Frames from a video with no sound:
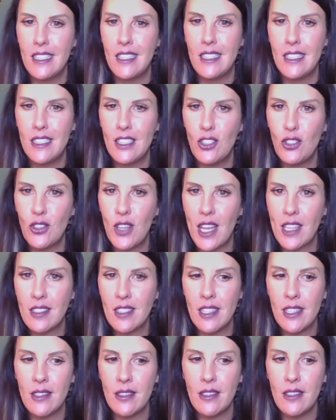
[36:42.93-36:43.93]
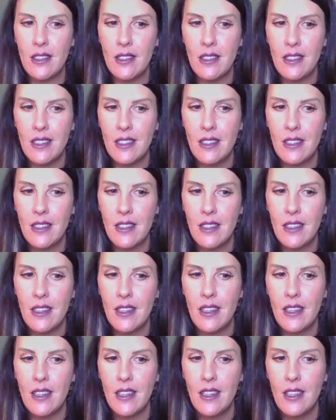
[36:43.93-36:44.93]
Did you guess it?
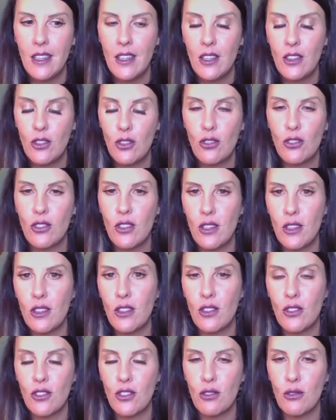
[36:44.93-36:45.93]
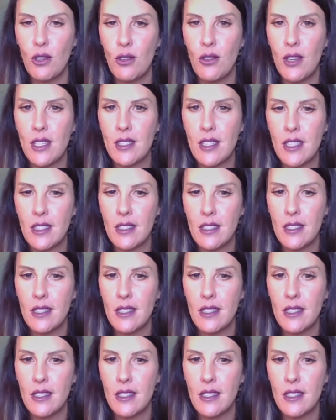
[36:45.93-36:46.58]
There's 3 reasons.